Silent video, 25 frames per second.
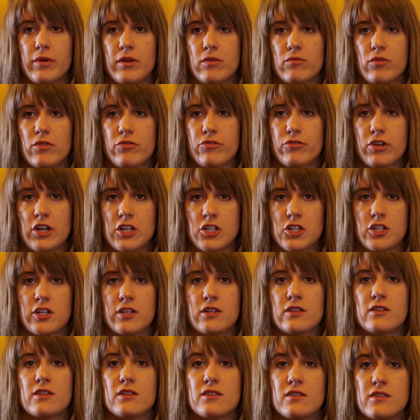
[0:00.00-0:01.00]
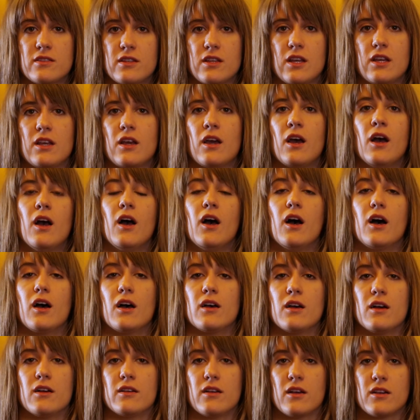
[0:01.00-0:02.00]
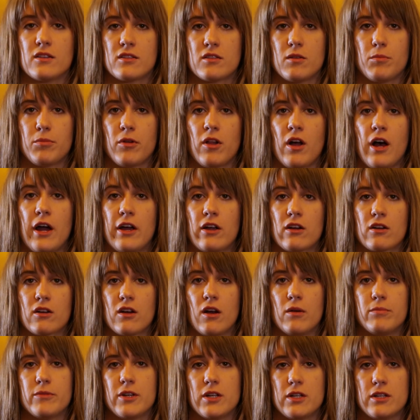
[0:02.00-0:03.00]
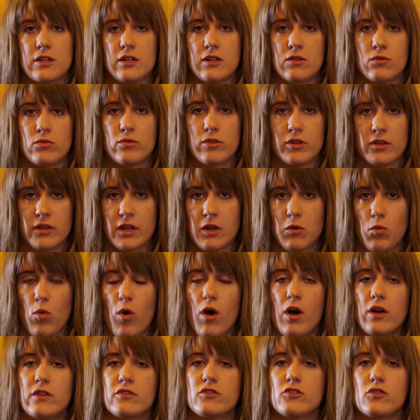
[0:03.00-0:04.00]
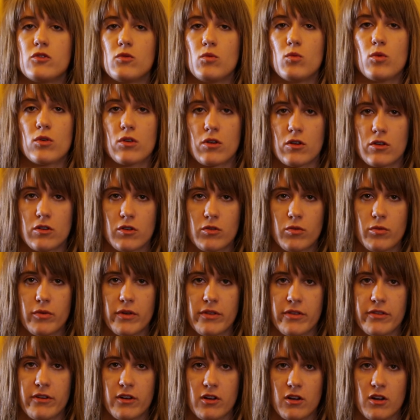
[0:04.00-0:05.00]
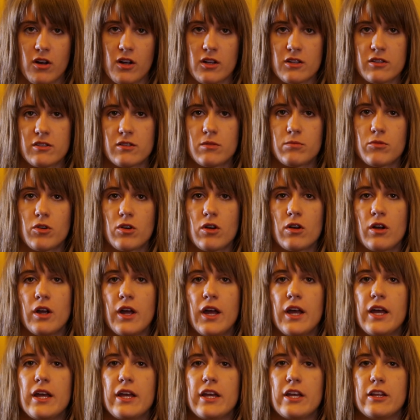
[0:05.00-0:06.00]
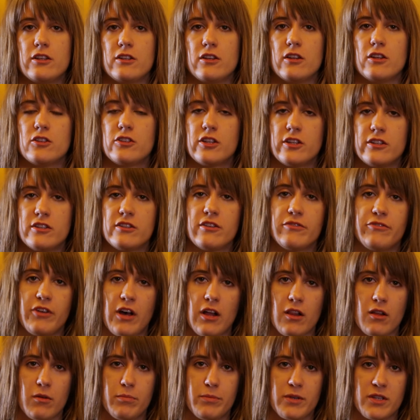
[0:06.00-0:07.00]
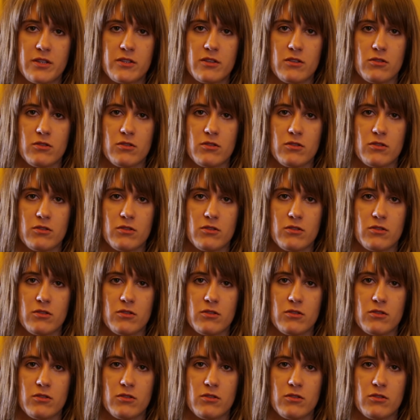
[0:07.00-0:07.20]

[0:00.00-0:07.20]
been refreshing to see a supplier come in and really want to work with their customer and to develop a